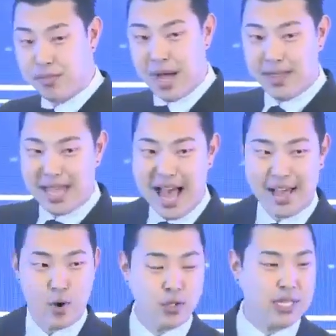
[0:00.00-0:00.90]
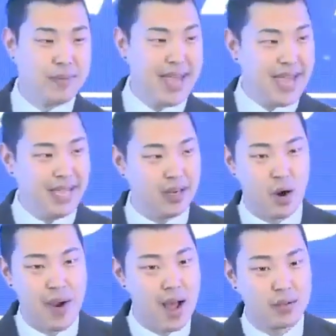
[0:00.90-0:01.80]
month I only made
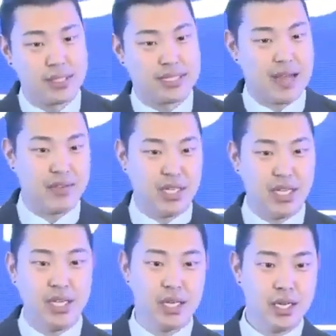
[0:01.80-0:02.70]
around $70.